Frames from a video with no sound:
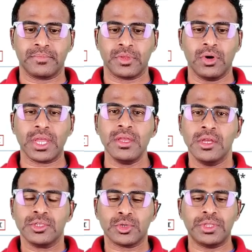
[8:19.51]
Okay,
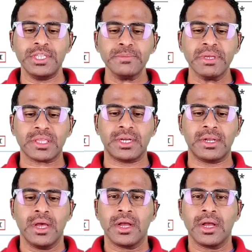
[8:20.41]
so this method